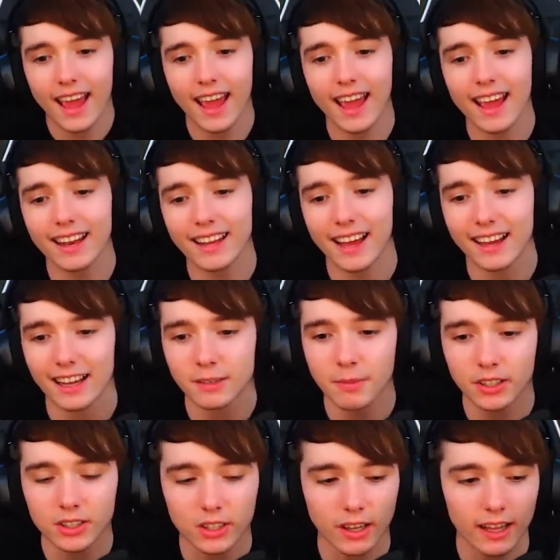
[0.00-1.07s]
and yeah guys
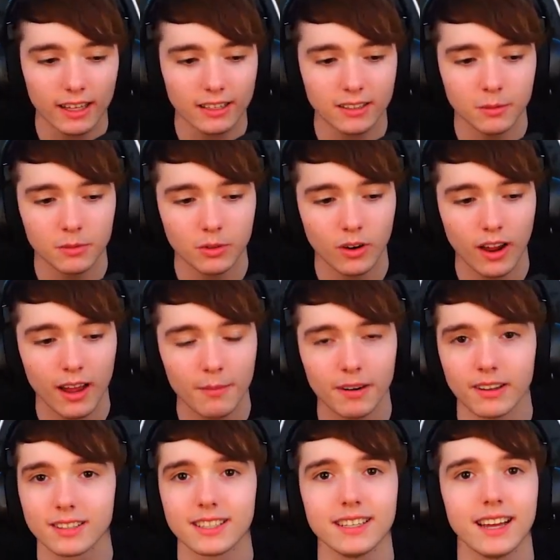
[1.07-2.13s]
make sure to like and subscribe
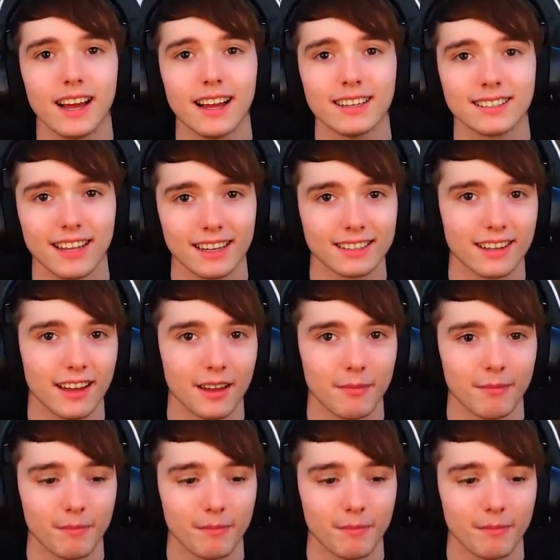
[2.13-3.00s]
and i'll see you guys next time